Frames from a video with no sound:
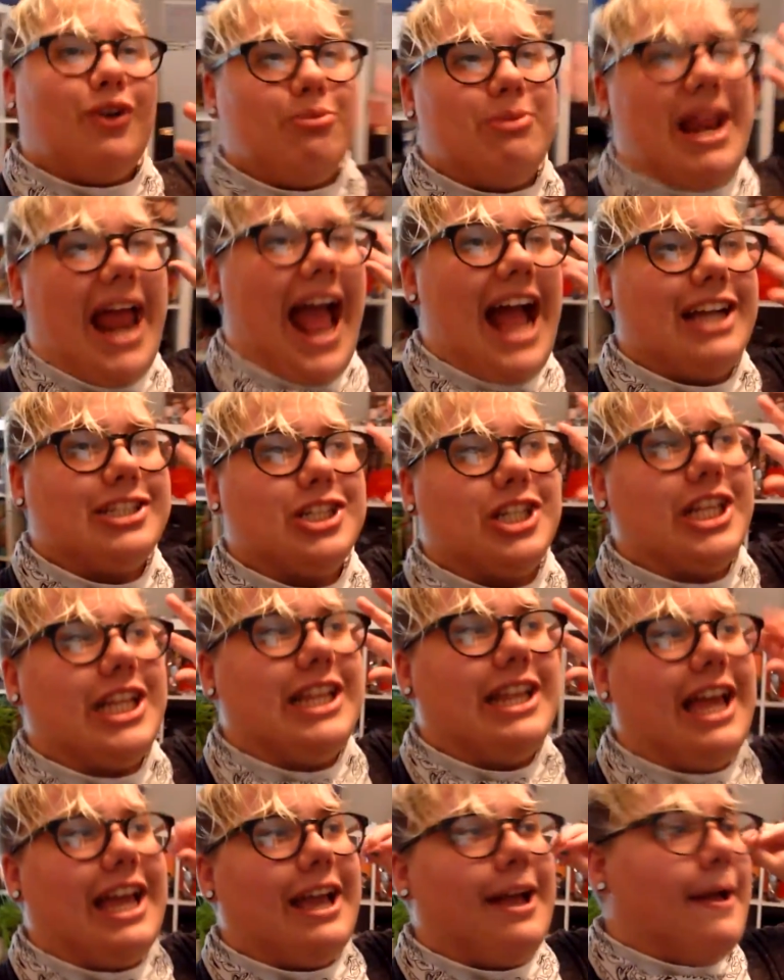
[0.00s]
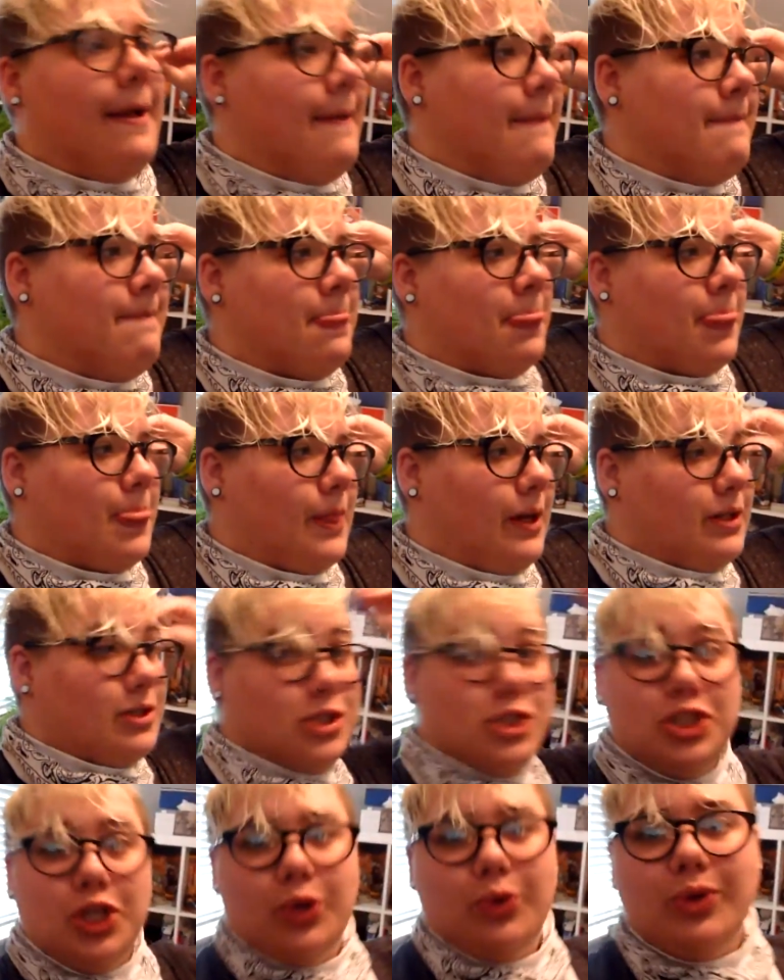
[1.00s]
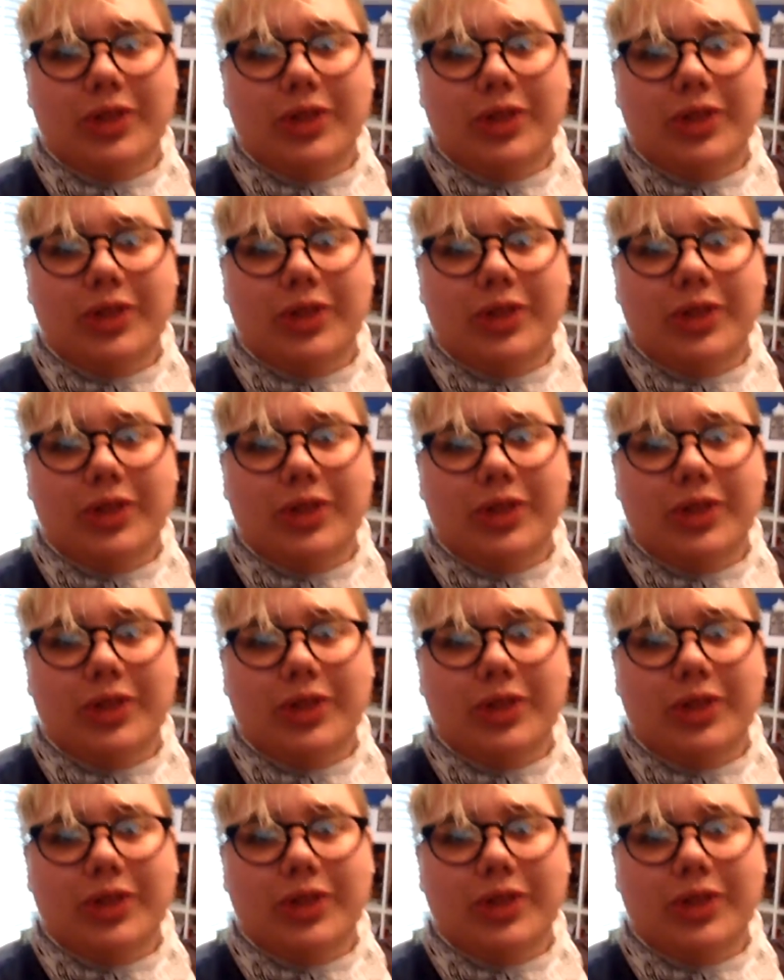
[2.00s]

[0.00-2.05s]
me to actually, like, do